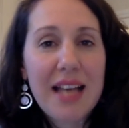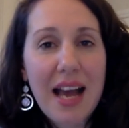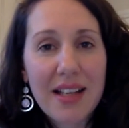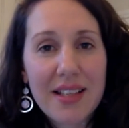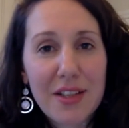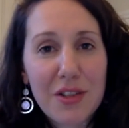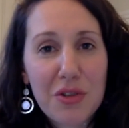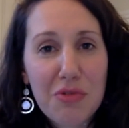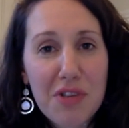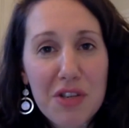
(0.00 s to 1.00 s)
access
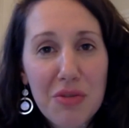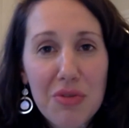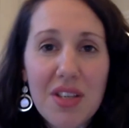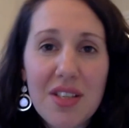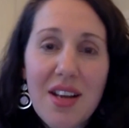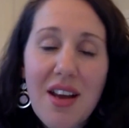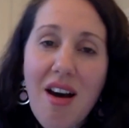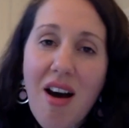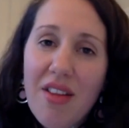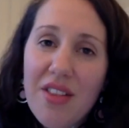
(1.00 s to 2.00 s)
to resources,
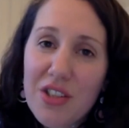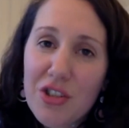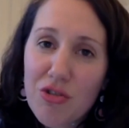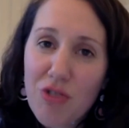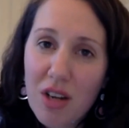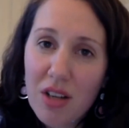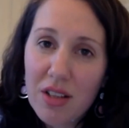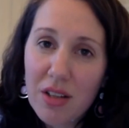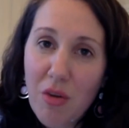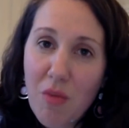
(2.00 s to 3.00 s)
others struggled
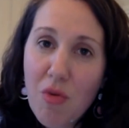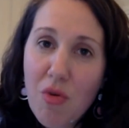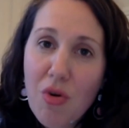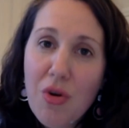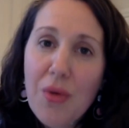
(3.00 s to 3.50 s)
a lot more.